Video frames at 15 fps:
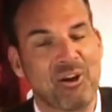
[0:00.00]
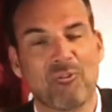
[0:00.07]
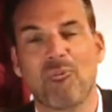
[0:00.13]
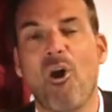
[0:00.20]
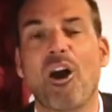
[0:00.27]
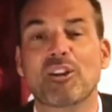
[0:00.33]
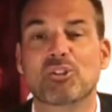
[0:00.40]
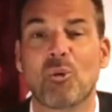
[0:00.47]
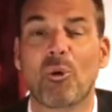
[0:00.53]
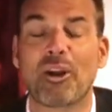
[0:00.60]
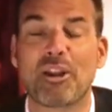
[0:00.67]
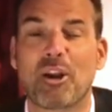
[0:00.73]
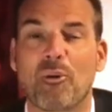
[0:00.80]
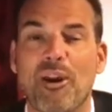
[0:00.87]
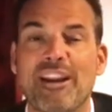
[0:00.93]
Right, talking
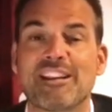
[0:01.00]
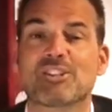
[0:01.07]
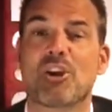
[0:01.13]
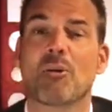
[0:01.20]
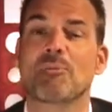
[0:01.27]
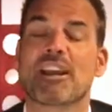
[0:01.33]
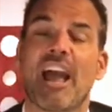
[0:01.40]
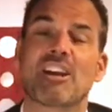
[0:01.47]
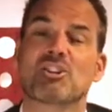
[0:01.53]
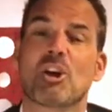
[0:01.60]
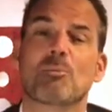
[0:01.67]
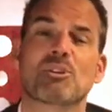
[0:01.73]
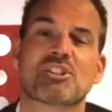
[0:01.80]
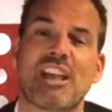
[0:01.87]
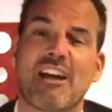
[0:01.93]
of green, it's time to catch up
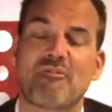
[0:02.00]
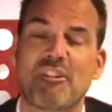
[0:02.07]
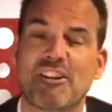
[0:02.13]
with Saffy